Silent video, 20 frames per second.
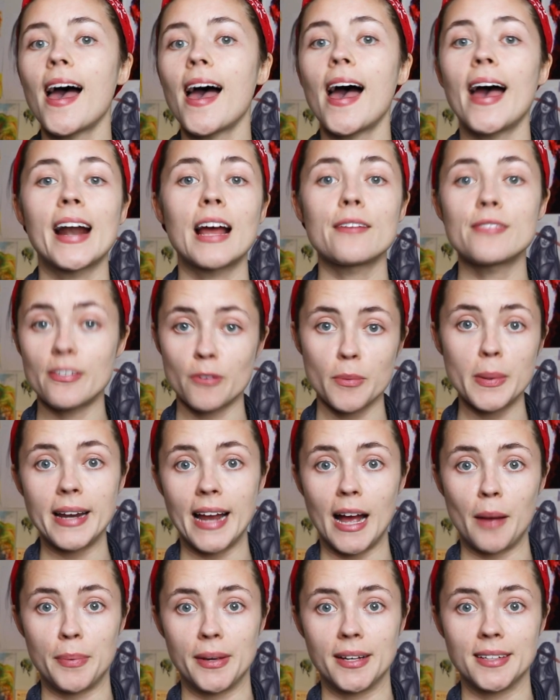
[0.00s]
and I've never been
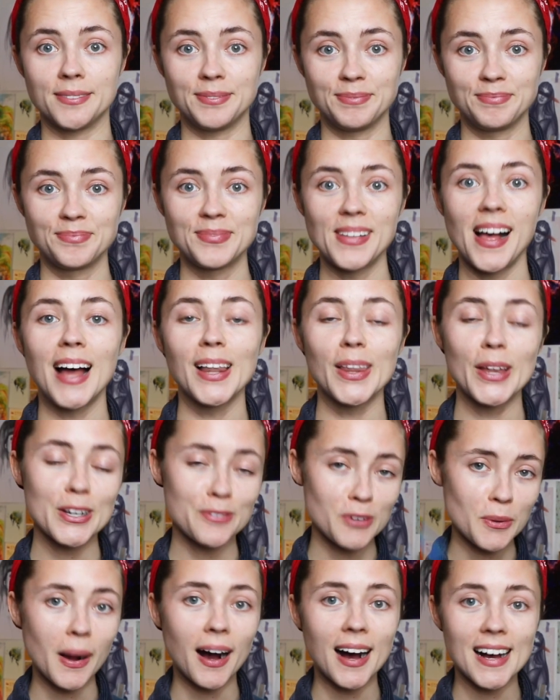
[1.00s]
happier. A lot of
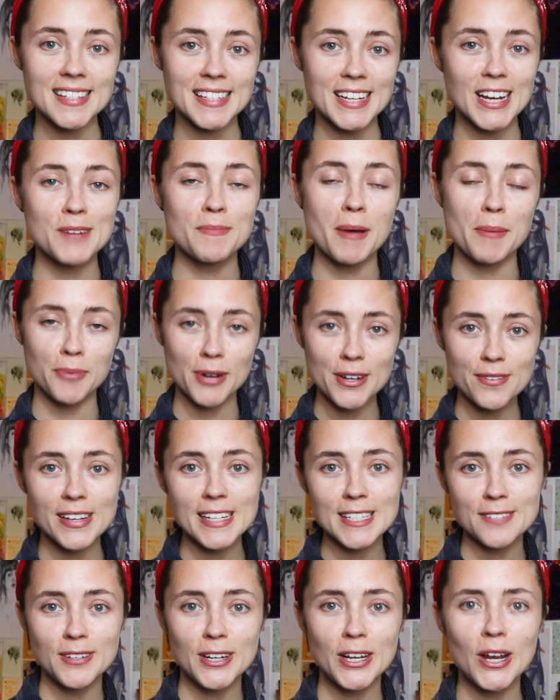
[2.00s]
you were asking on my
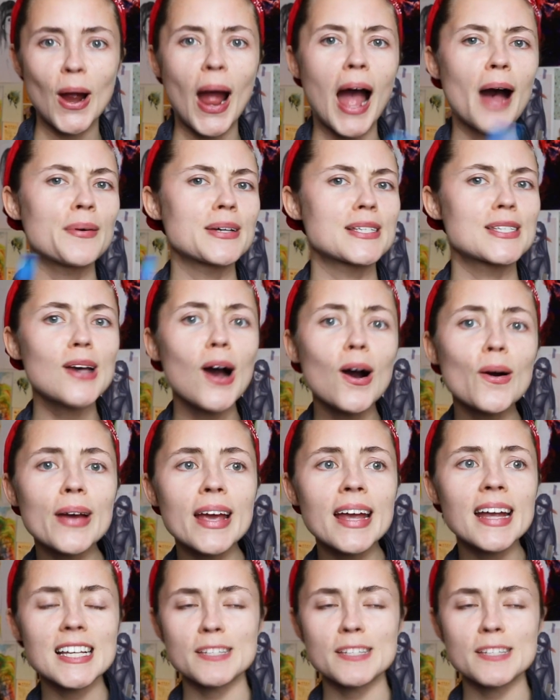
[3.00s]
previous video how it's going.